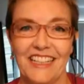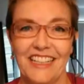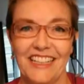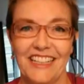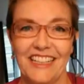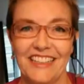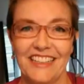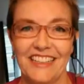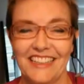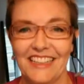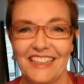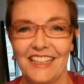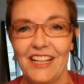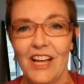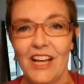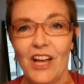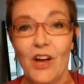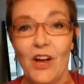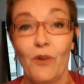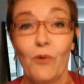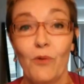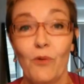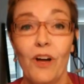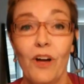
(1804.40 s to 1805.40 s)
yeah.
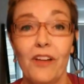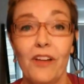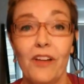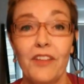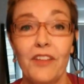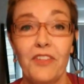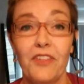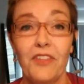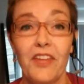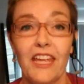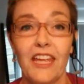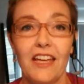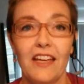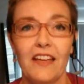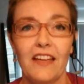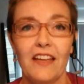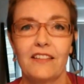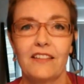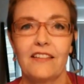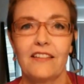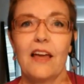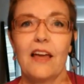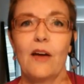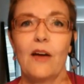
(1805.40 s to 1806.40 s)
Well, and the thing is
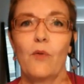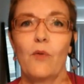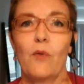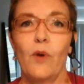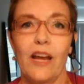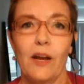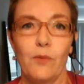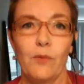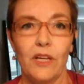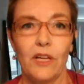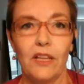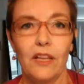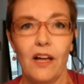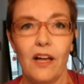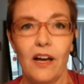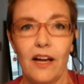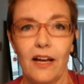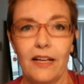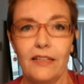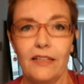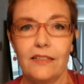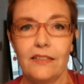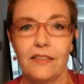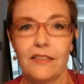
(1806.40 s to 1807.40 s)
that what I
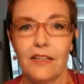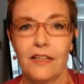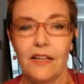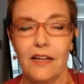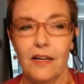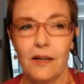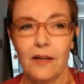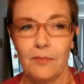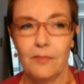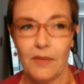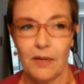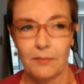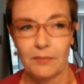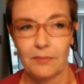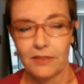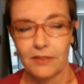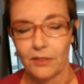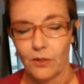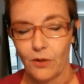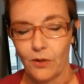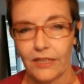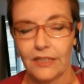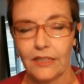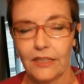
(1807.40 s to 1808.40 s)
realized, um, I'm going
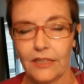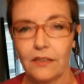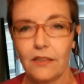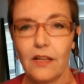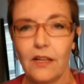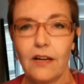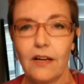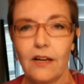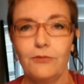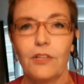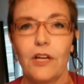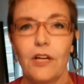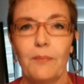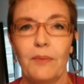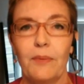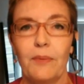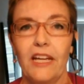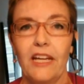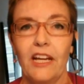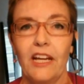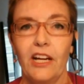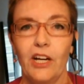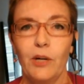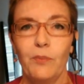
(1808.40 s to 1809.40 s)
a little off topic
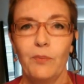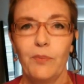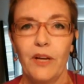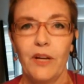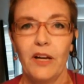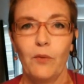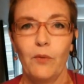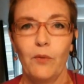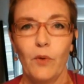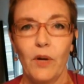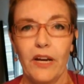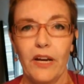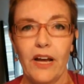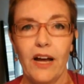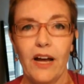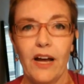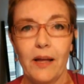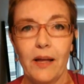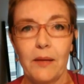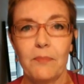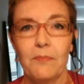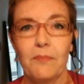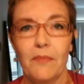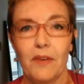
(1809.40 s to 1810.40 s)
here, but what
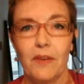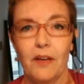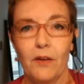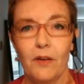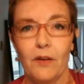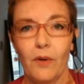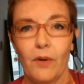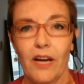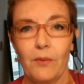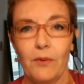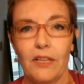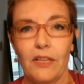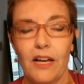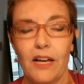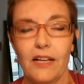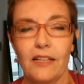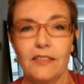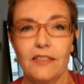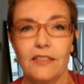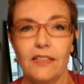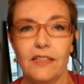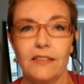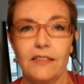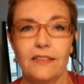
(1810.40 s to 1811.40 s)
I'm what I realized
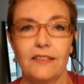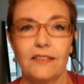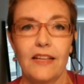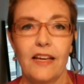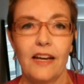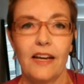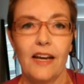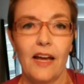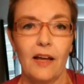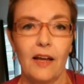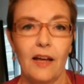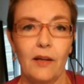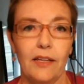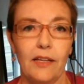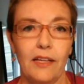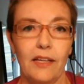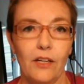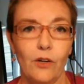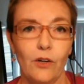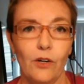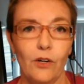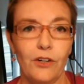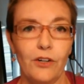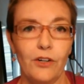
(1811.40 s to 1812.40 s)
is that I, in
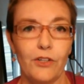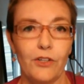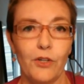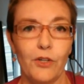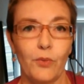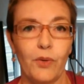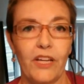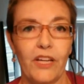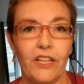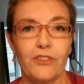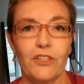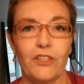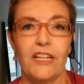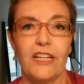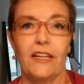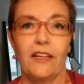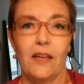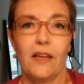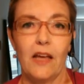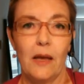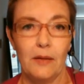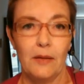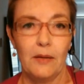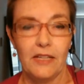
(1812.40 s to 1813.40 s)
order to reach an,
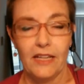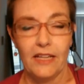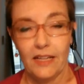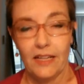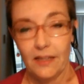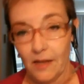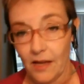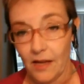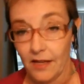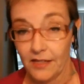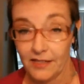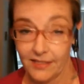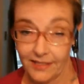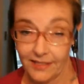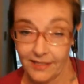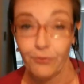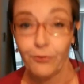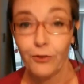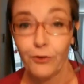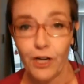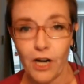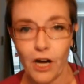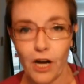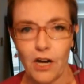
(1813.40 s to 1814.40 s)
a, a different
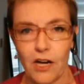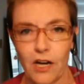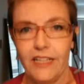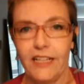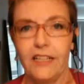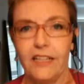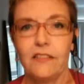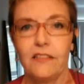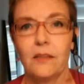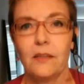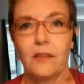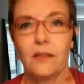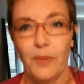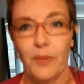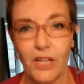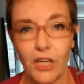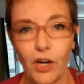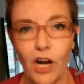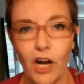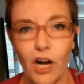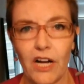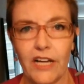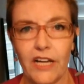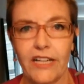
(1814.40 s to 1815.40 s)
audience, a bigger
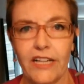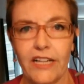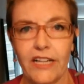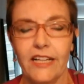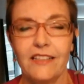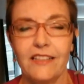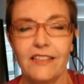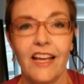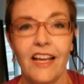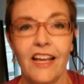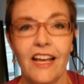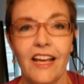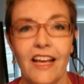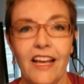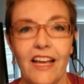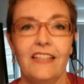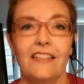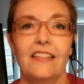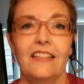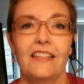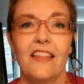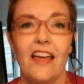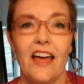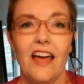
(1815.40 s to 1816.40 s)
audience, is
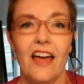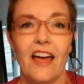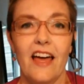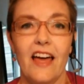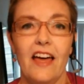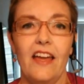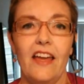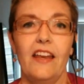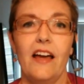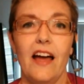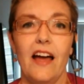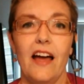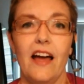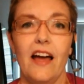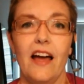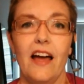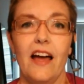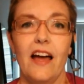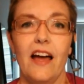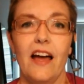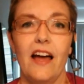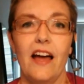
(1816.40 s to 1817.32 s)
that I